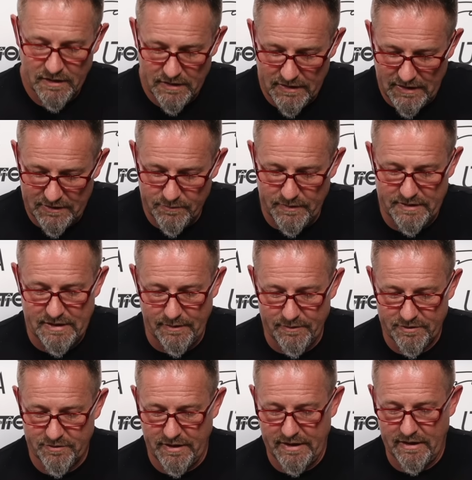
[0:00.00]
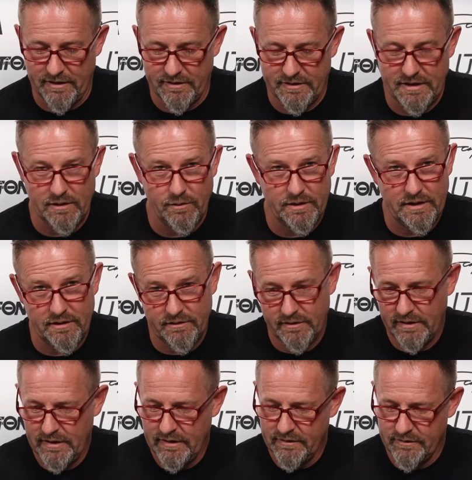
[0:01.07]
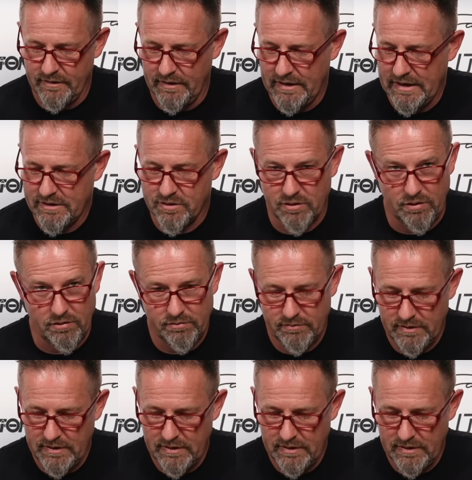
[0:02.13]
it lets me demonstrate how to deal with it. So you get your